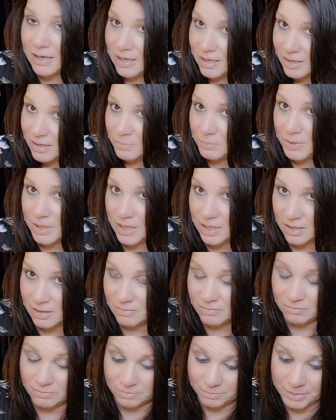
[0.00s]
it can
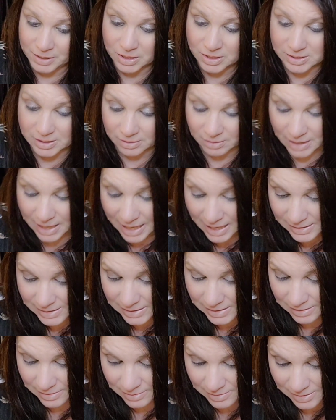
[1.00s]
be because of
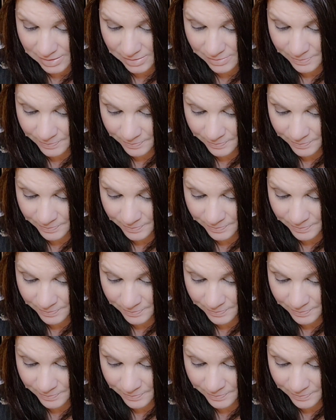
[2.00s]
glasses.